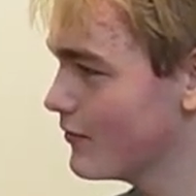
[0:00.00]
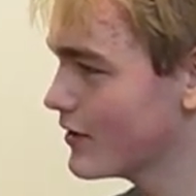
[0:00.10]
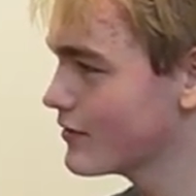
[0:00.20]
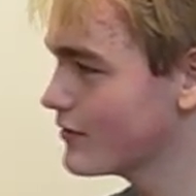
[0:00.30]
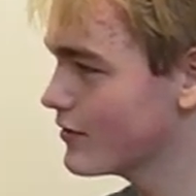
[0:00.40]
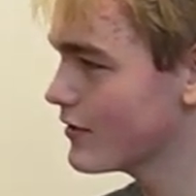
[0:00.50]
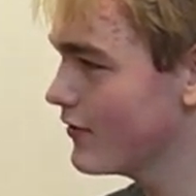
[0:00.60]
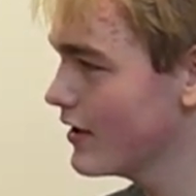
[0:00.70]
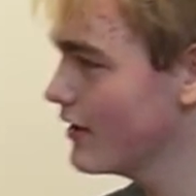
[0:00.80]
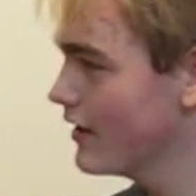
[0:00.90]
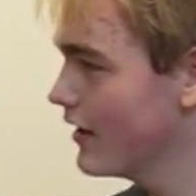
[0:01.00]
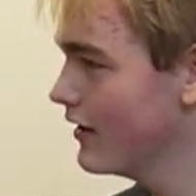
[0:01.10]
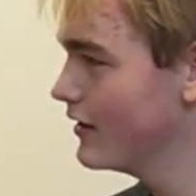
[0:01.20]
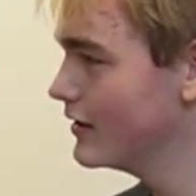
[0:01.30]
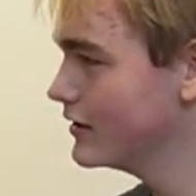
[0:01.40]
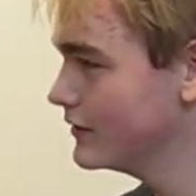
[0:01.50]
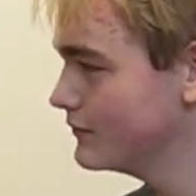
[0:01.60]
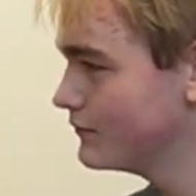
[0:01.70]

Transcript: Yes. yeah. certified. Uh huh.